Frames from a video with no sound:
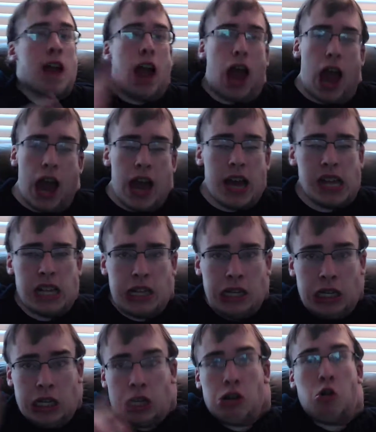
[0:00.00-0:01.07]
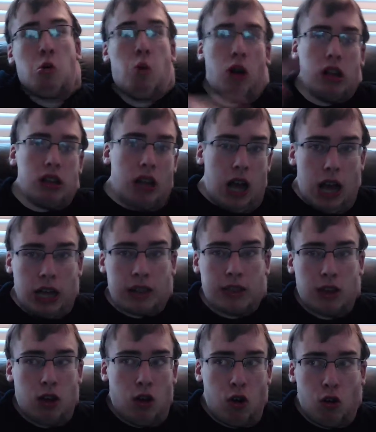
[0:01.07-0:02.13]
and what I
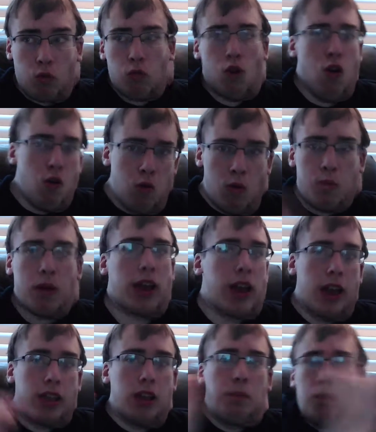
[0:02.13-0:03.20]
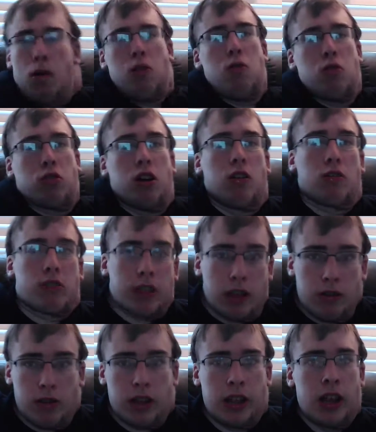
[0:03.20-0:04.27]
feel her role will be in the Boruto
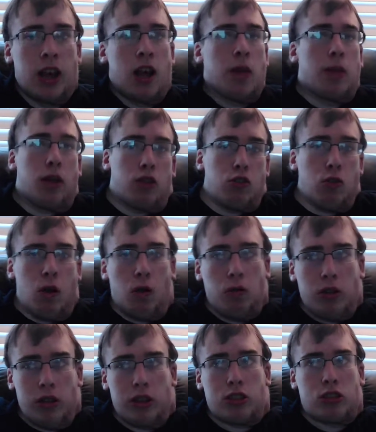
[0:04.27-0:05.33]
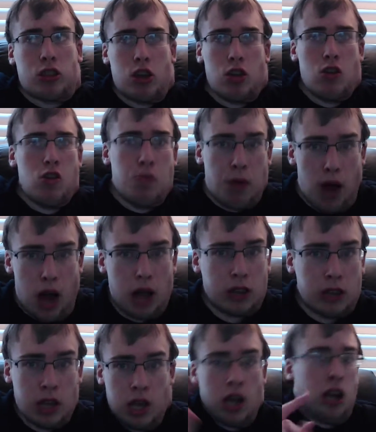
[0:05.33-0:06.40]
theory, because there are really two
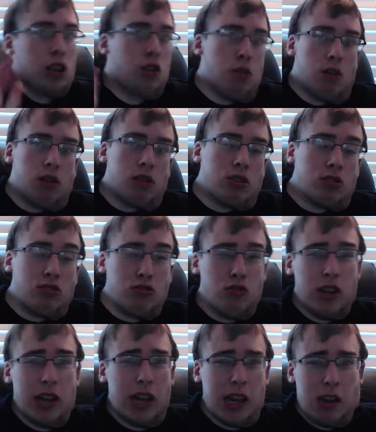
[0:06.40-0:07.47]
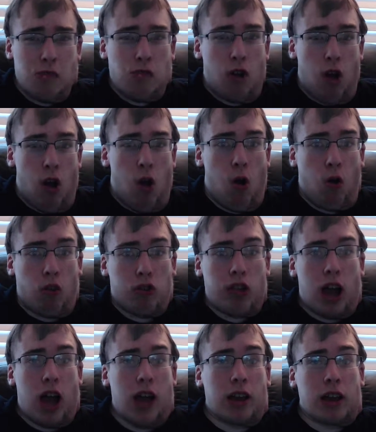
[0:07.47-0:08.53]
pop, there are three roles
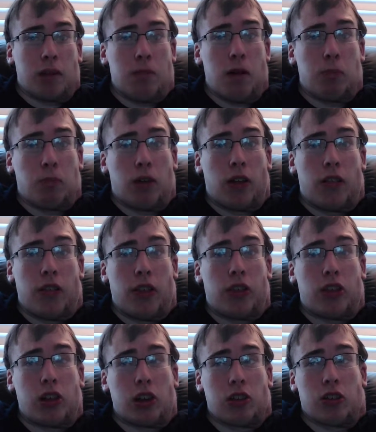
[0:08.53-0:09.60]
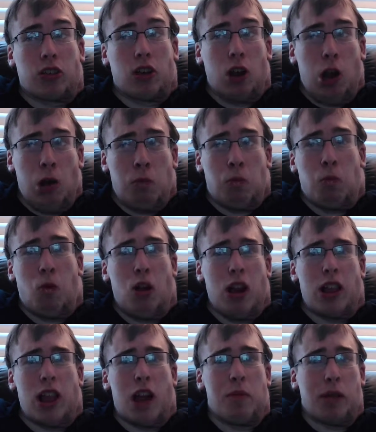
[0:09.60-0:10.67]
I have come up with that she can serve. One
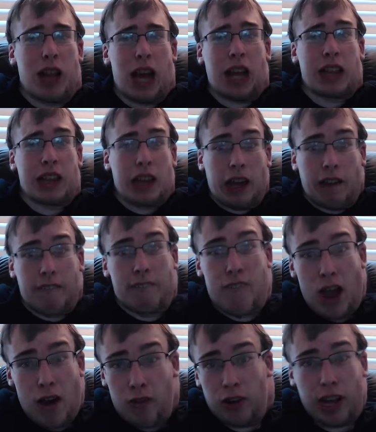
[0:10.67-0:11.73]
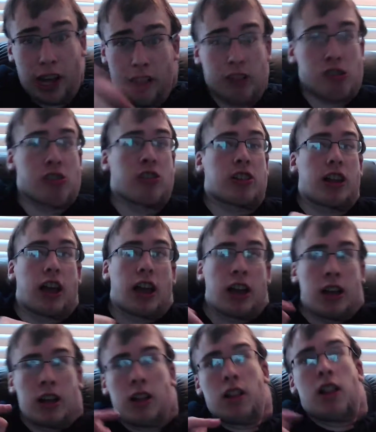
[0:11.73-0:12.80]
of them is actually very interesting.
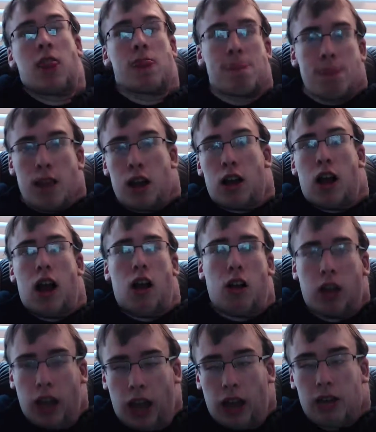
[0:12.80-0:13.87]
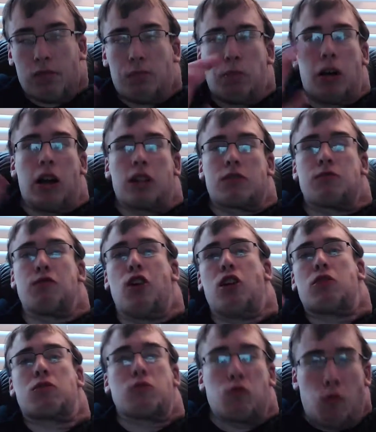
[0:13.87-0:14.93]
How, okay, but
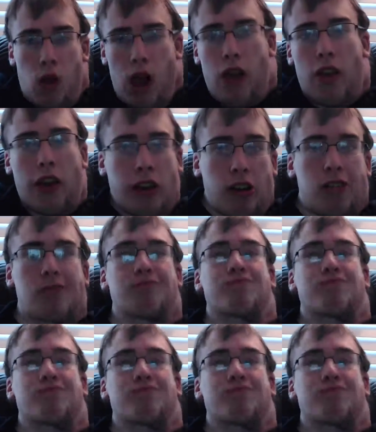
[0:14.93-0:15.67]
first, why I like her.